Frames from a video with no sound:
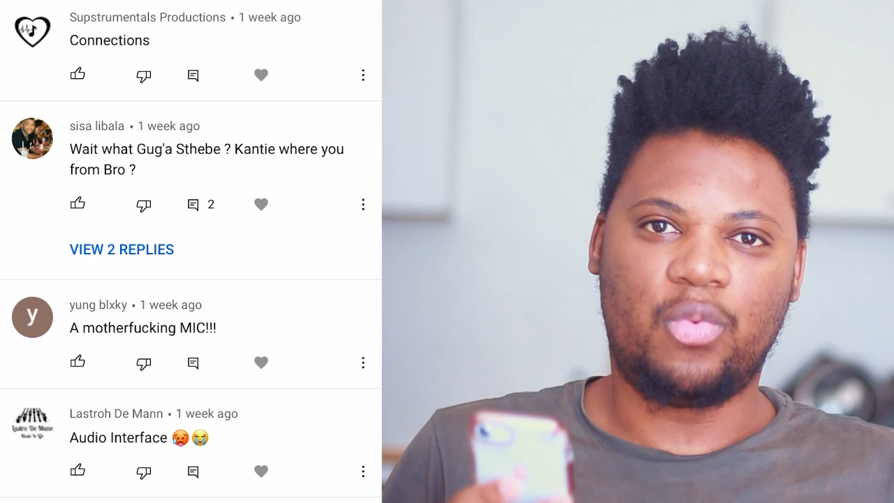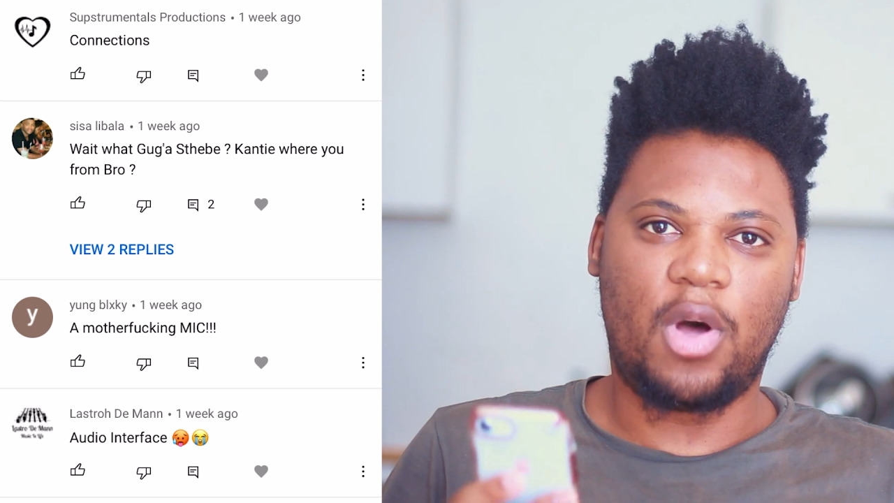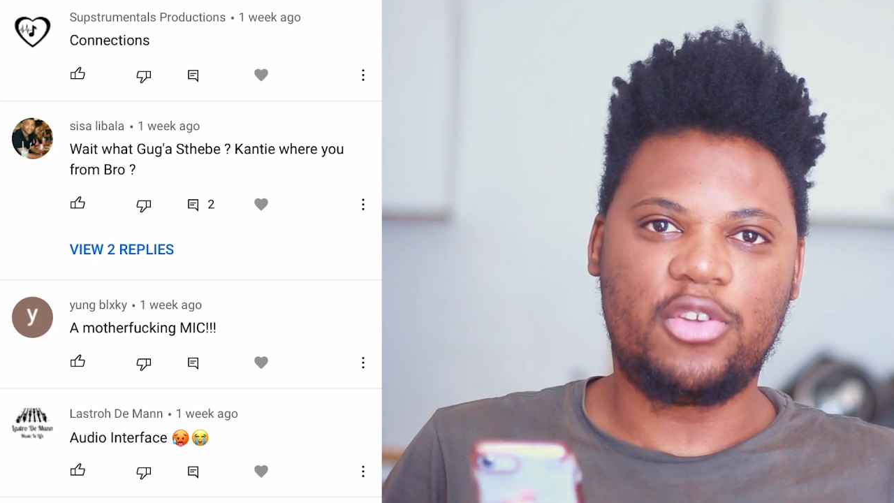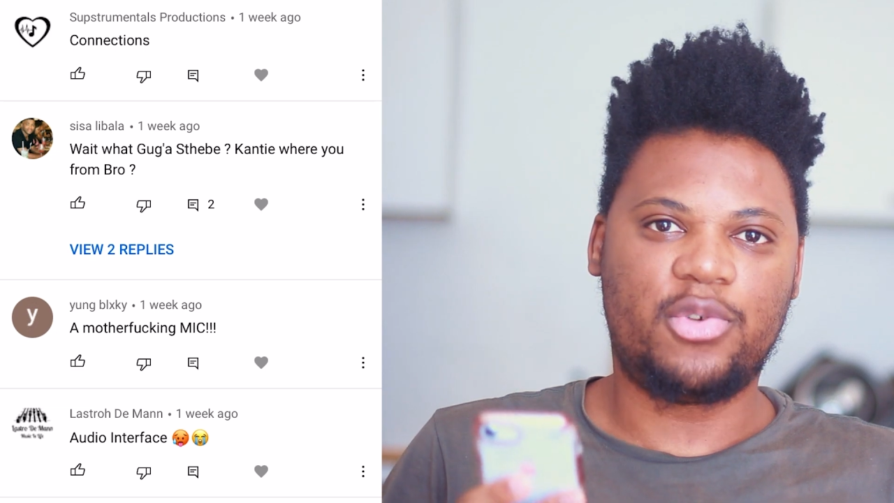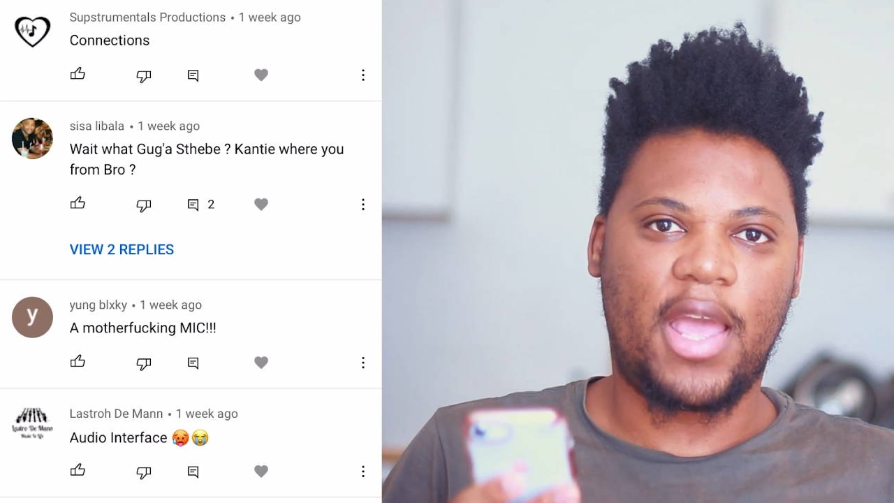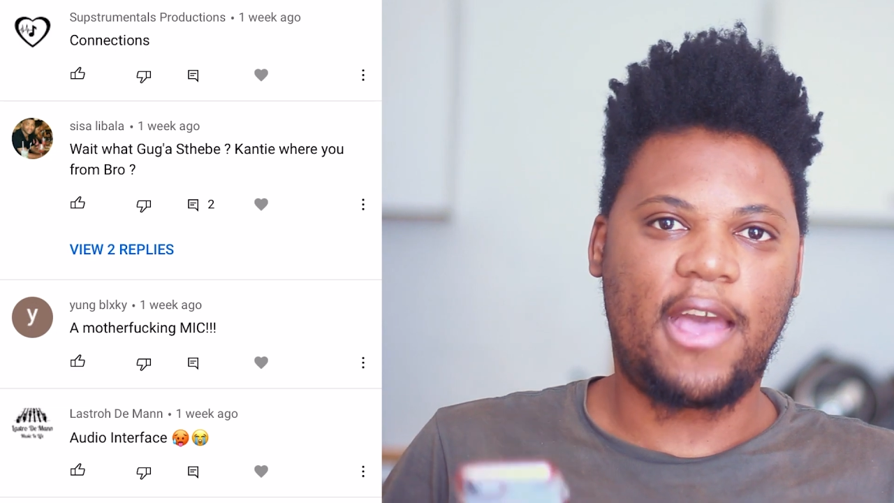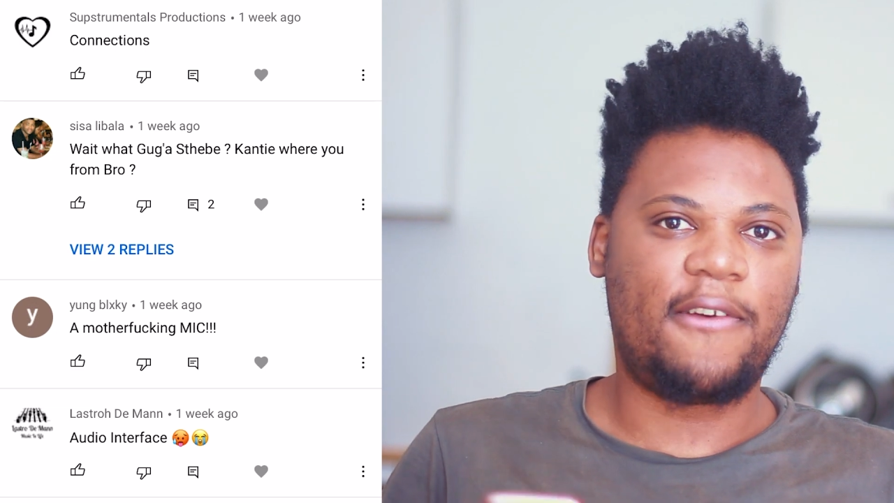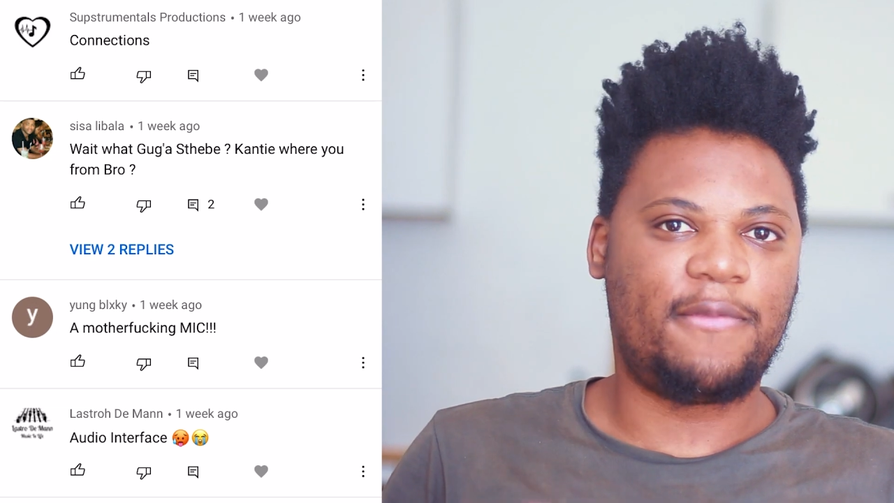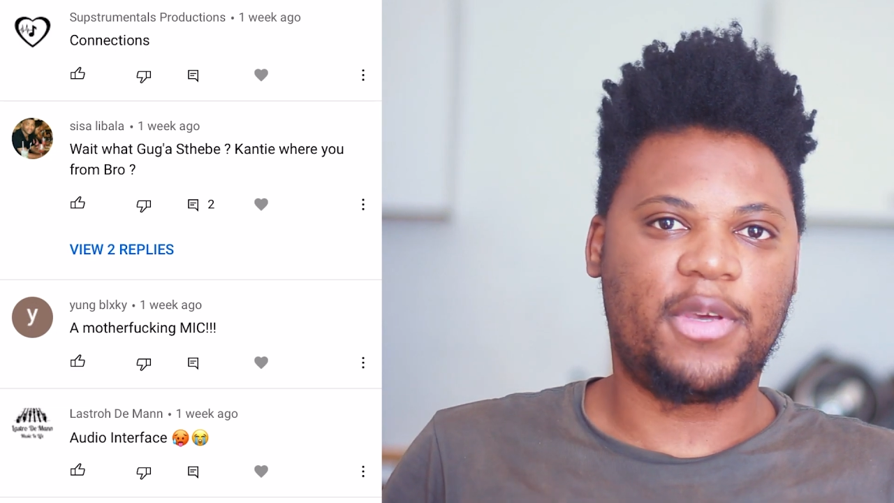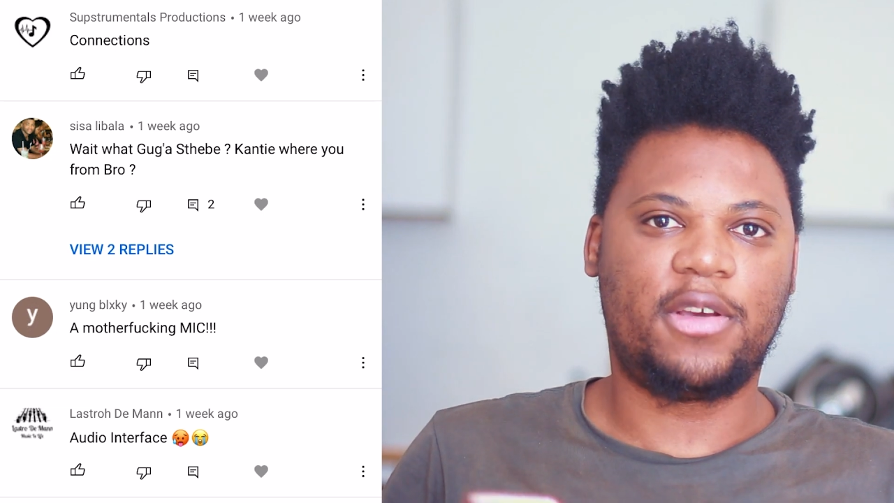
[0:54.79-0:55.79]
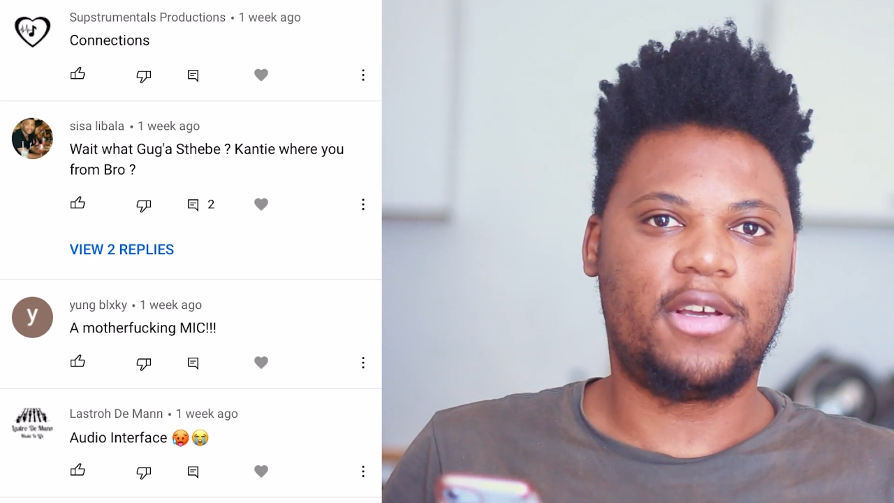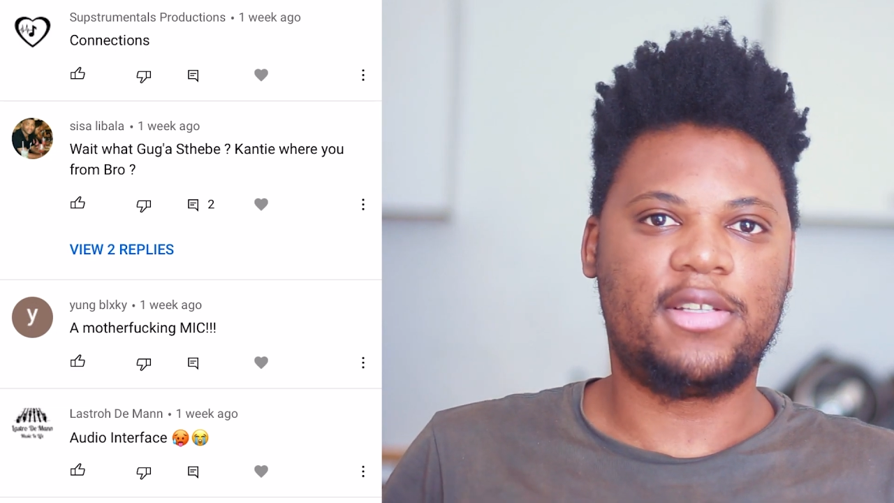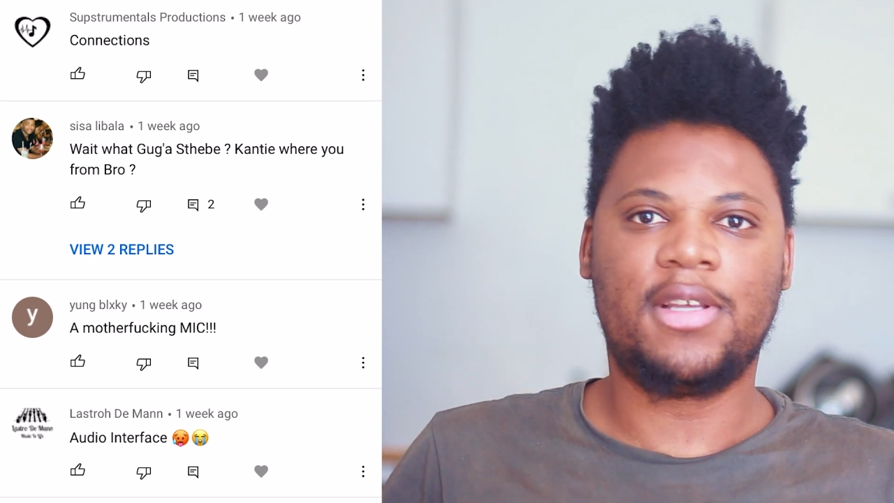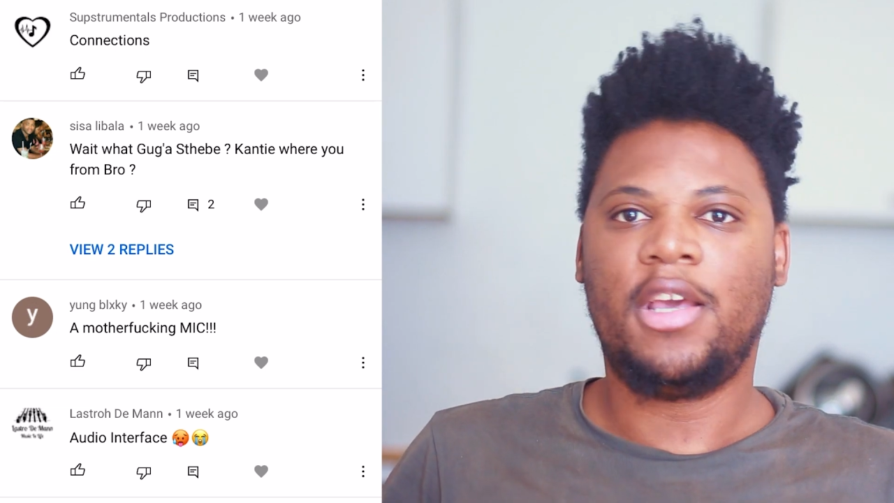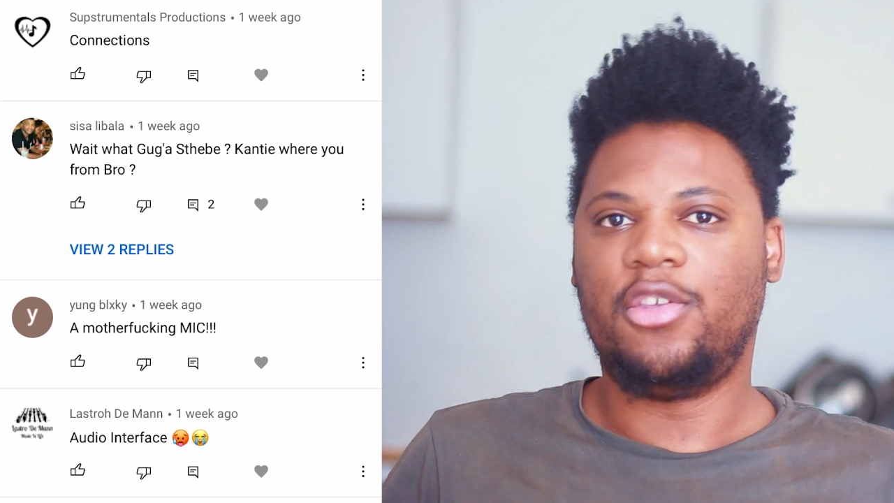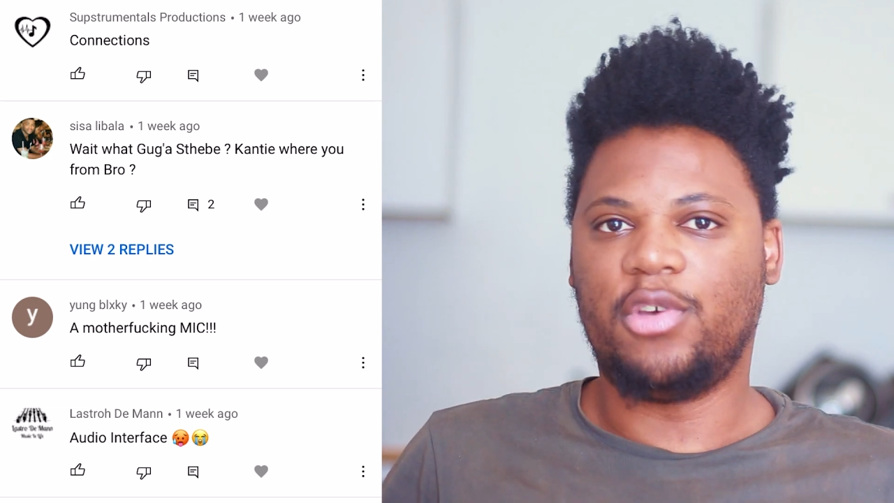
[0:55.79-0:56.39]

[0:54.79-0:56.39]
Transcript: want to have because